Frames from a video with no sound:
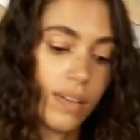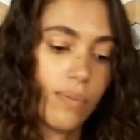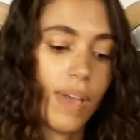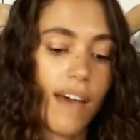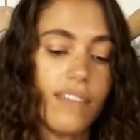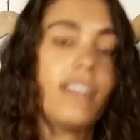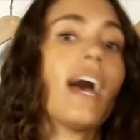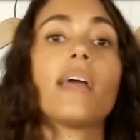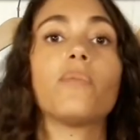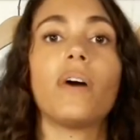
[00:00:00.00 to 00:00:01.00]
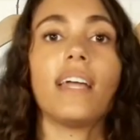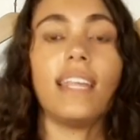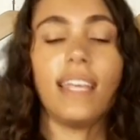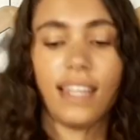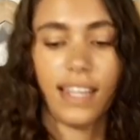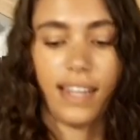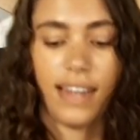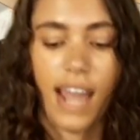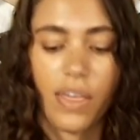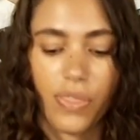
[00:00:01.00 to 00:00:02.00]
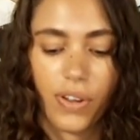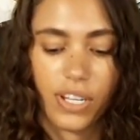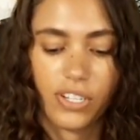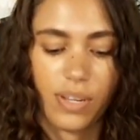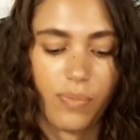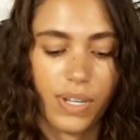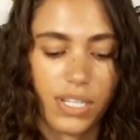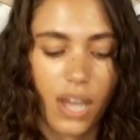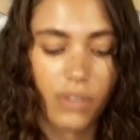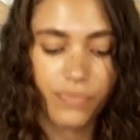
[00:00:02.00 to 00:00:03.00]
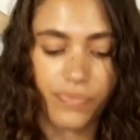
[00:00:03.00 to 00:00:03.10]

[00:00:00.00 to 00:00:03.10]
we have a 9/1, 9:30 ship window.